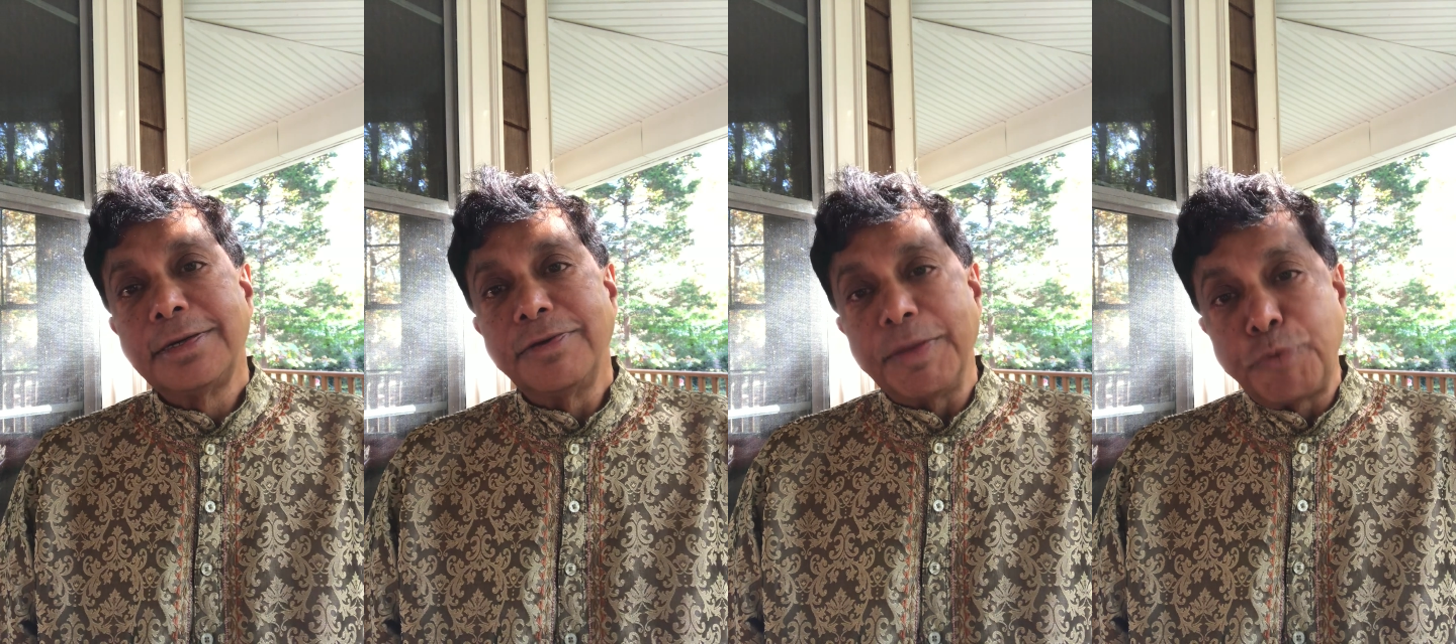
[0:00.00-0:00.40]

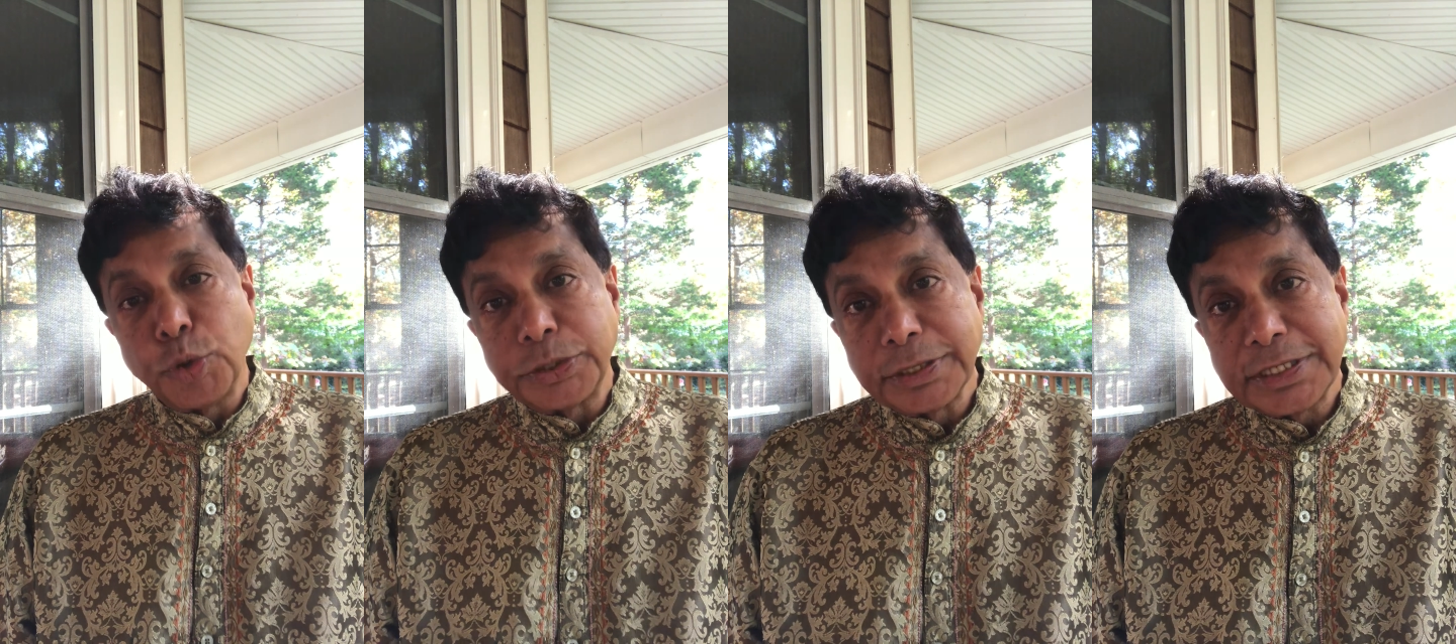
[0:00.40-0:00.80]
the
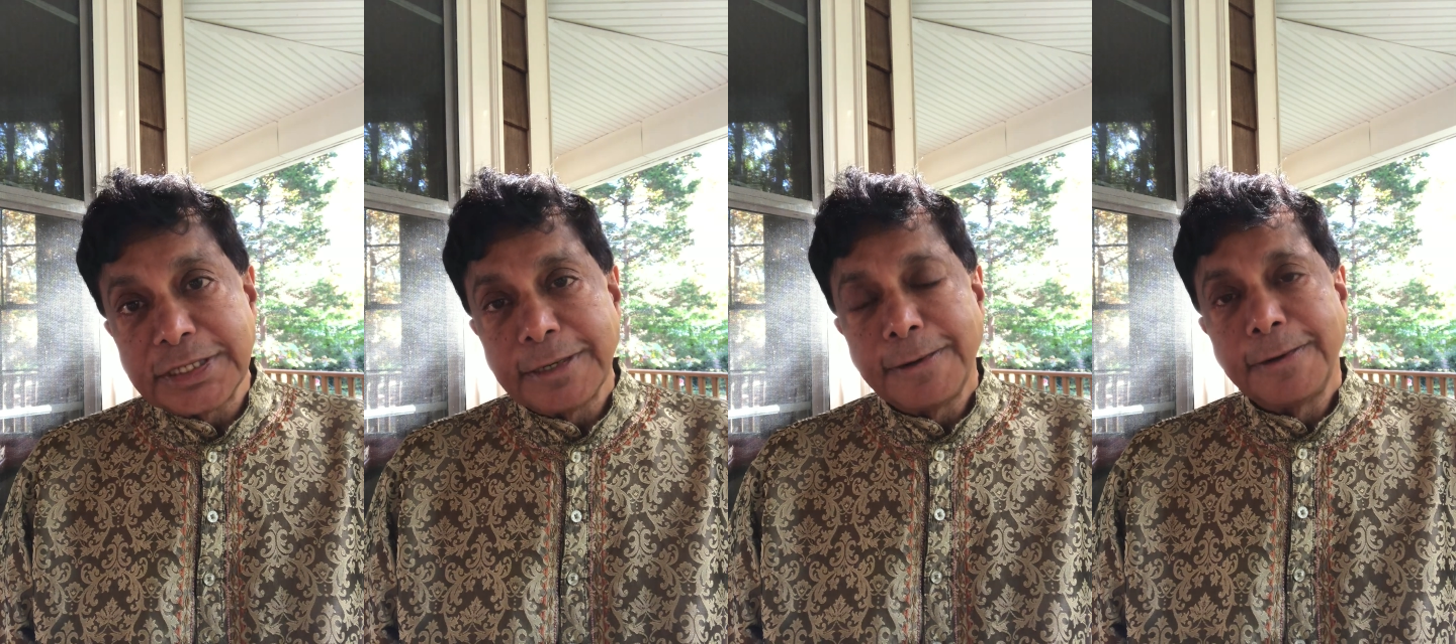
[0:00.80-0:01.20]
prudence,
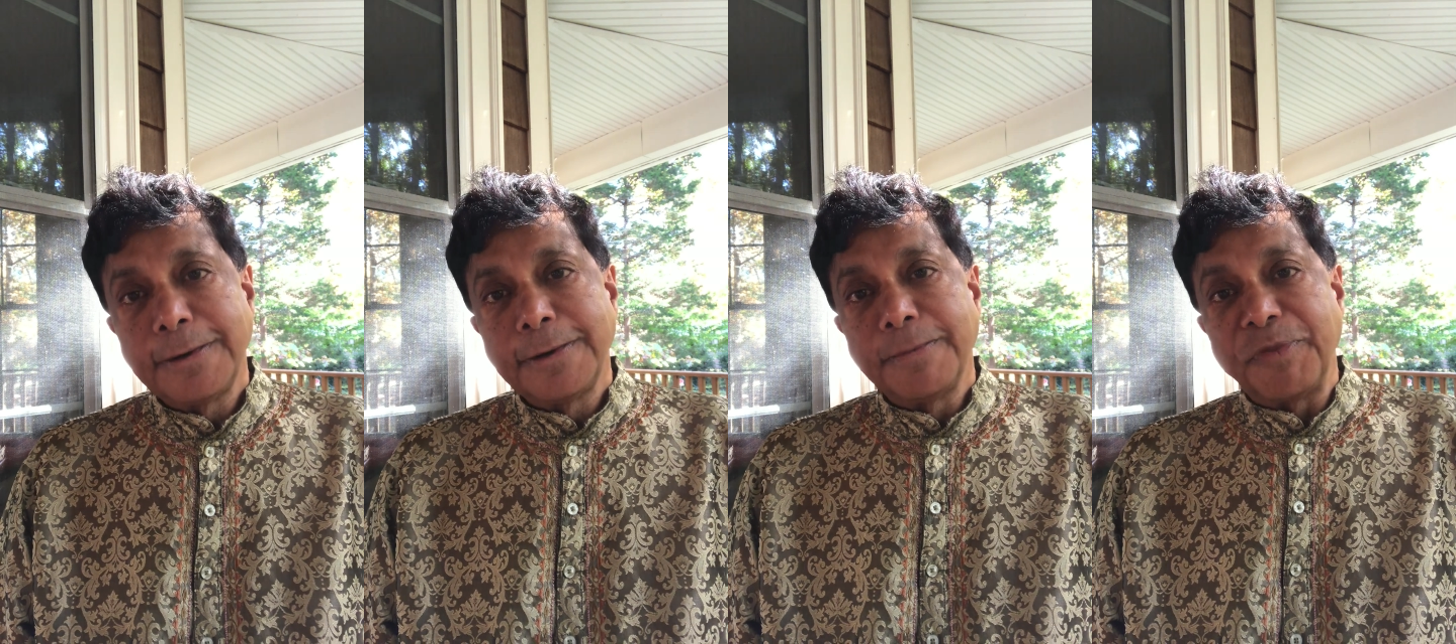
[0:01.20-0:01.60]

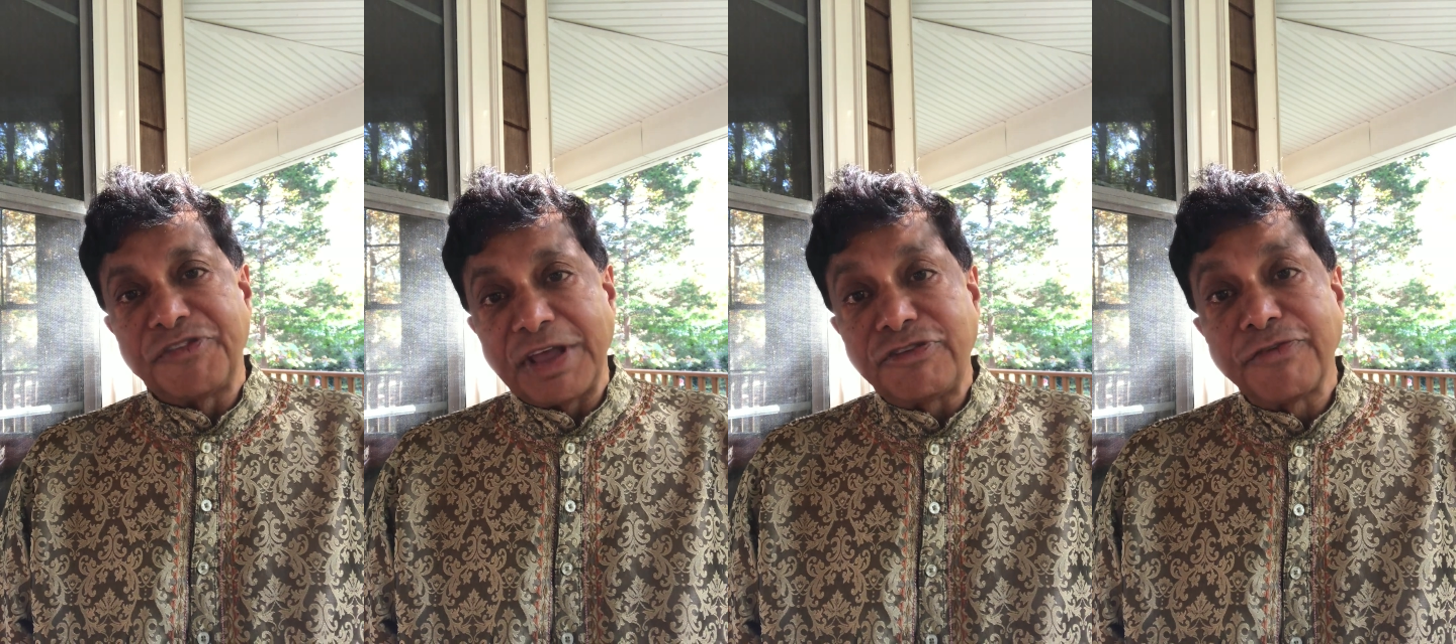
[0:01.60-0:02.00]
the
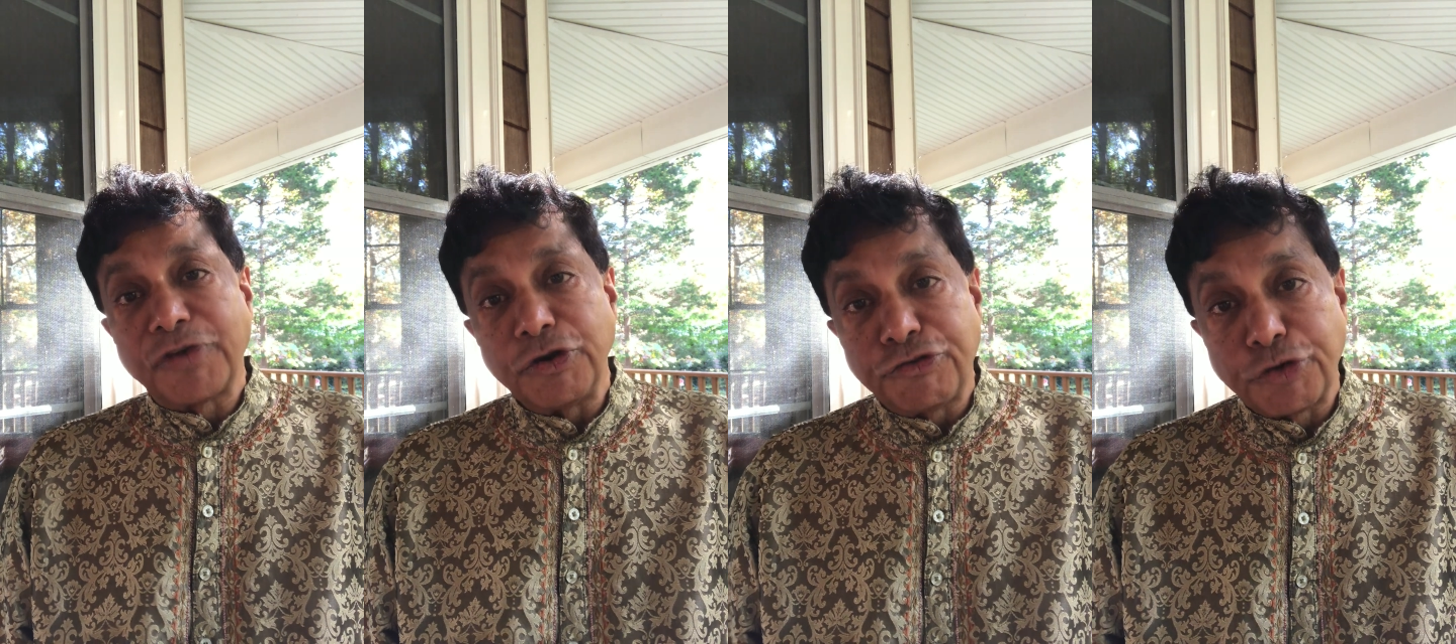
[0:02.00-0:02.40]
sense of
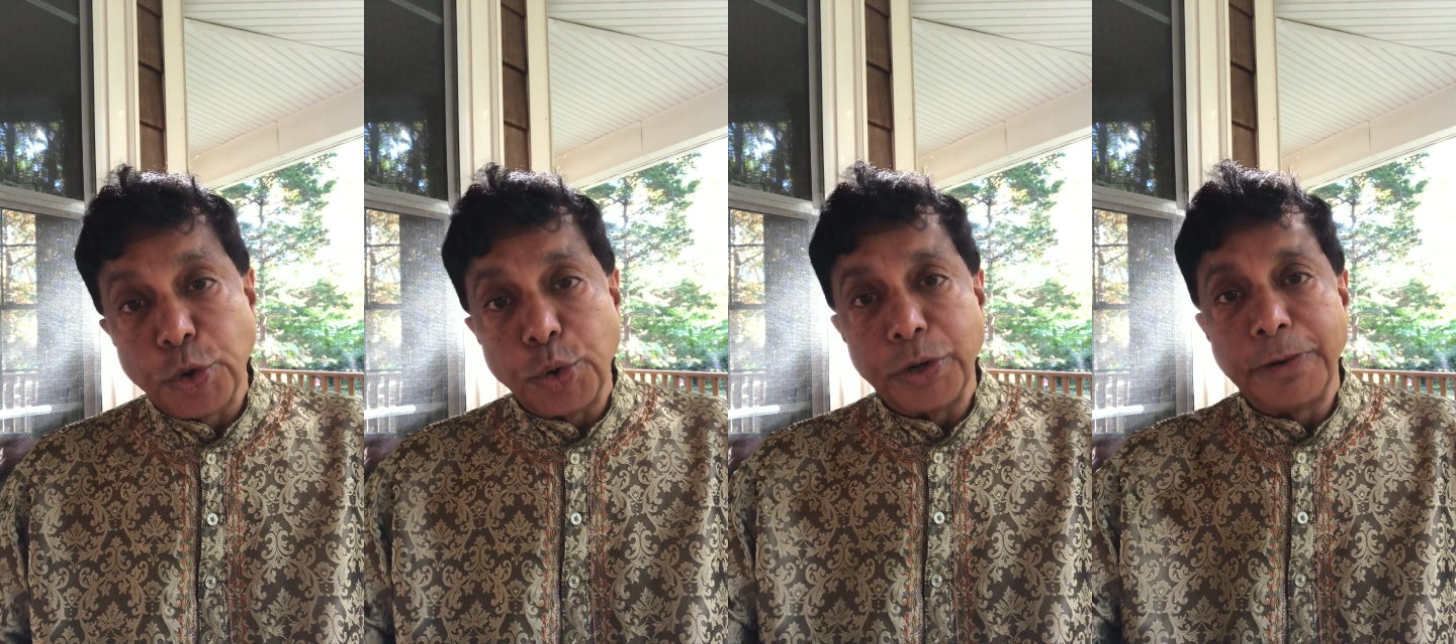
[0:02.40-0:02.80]
control